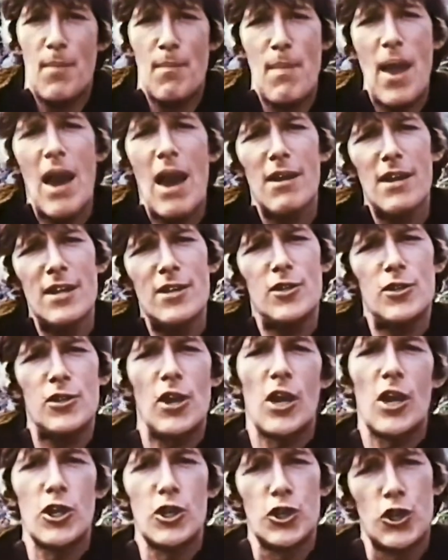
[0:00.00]

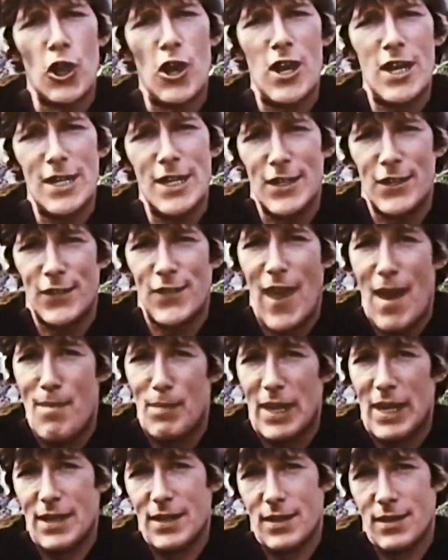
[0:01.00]
Marriage joins
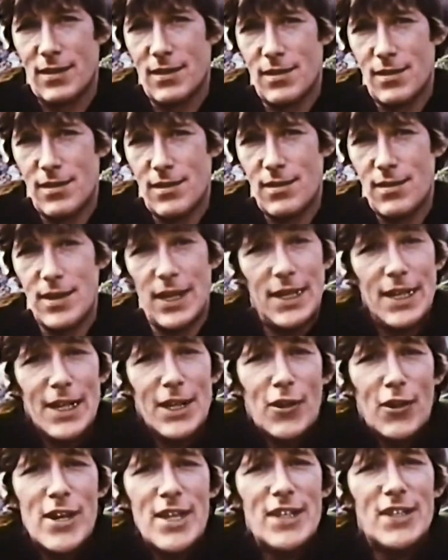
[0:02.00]
families. It
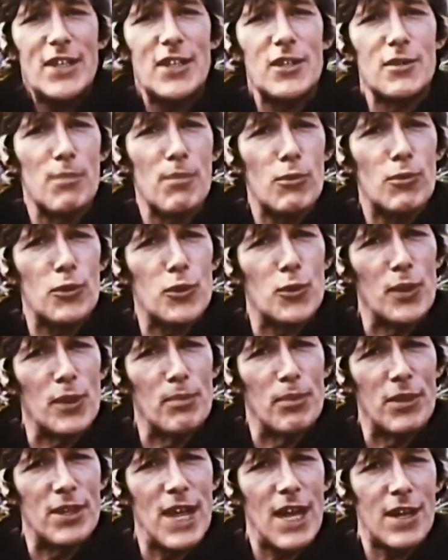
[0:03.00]
increases
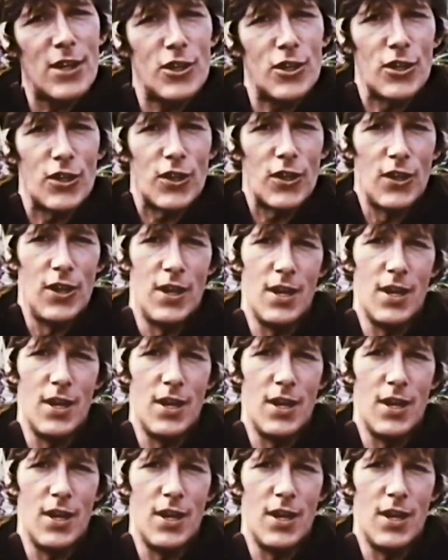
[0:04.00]
mutual protection.